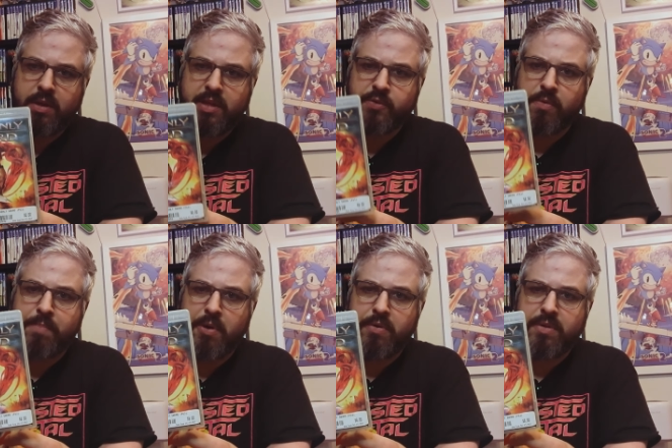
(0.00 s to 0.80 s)
These were
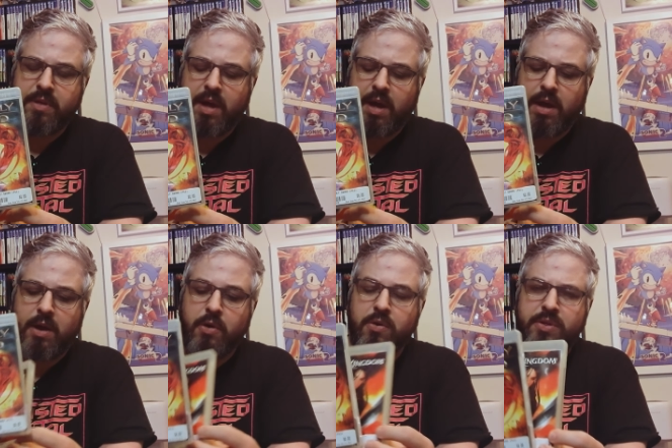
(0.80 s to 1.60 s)
both uh,
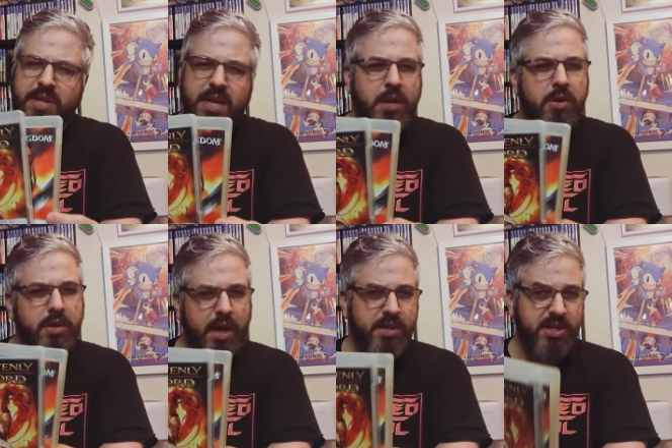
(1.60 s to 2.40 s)
earlier
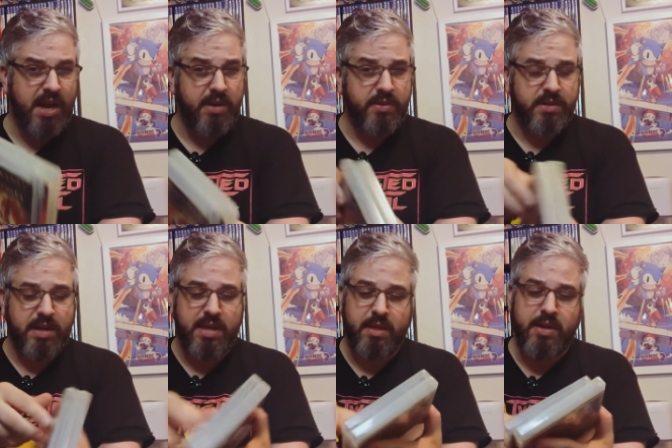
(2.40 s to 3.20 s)
launch titles.
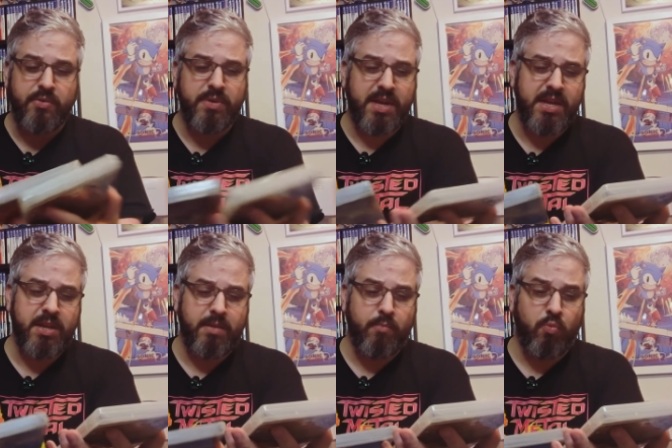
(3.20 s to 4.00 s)
I, Untold
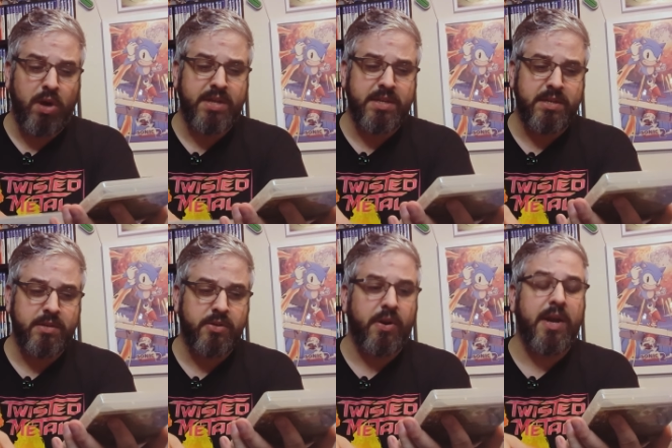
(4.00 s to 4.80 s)
Kingdom was
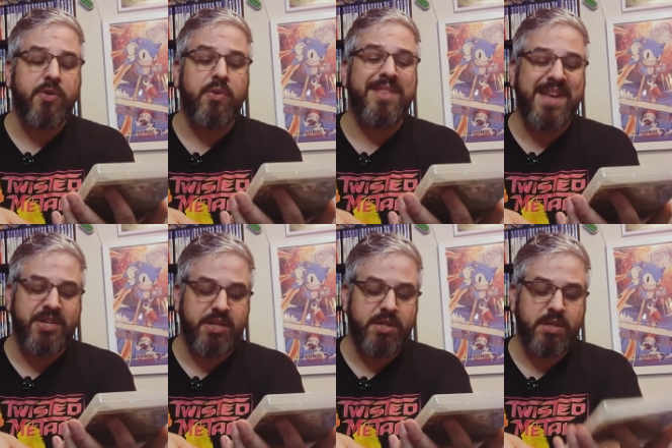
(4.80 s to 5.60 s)
sorry, Untold
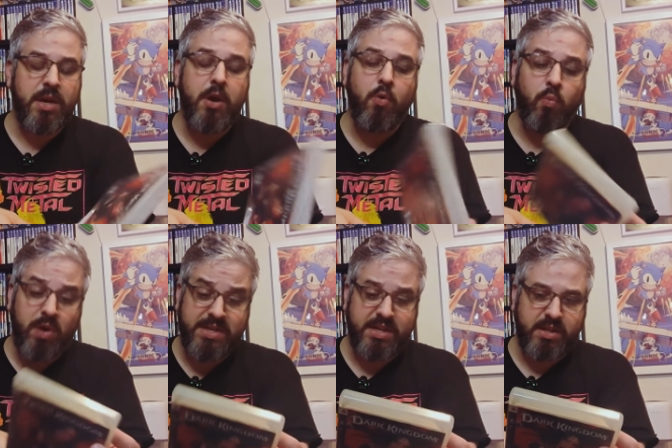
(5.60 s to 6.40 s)
Legends
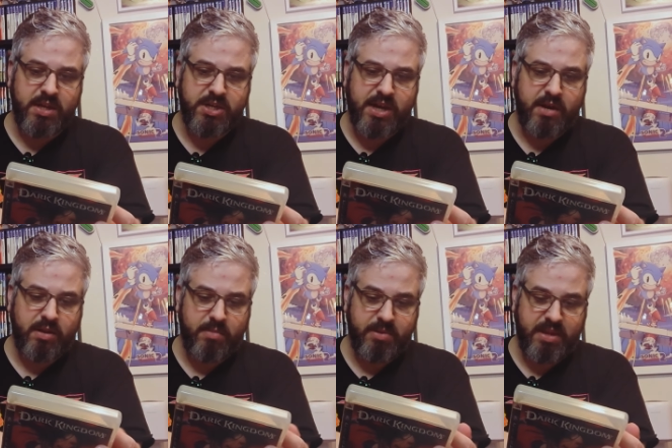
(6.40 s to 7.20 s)
was a launch
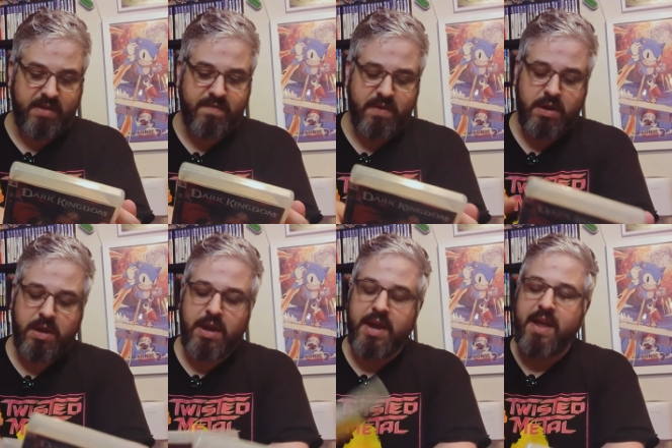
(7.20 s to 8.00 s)
title, I believe,
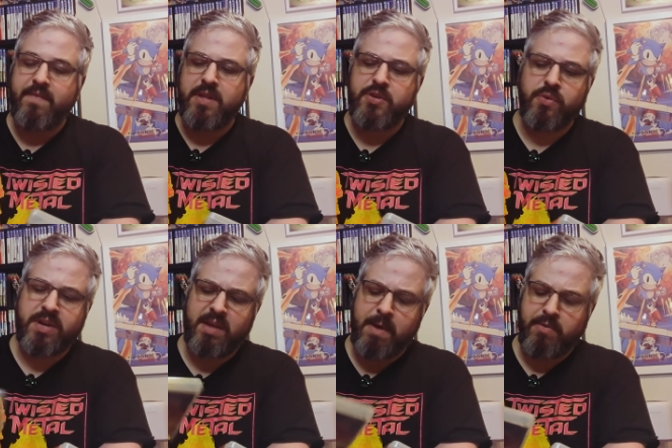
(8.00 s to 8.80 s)
and Heavenly
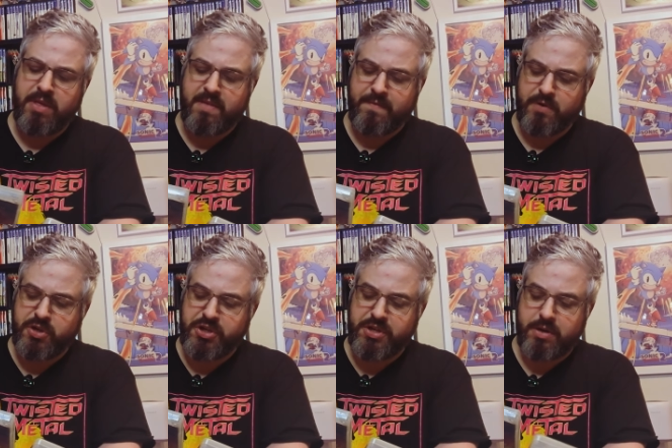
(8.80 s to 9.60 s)
Sword came out within the
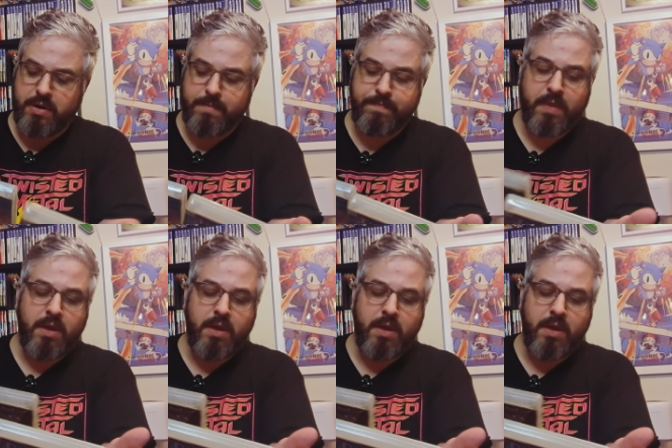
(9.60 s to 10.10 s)
first year.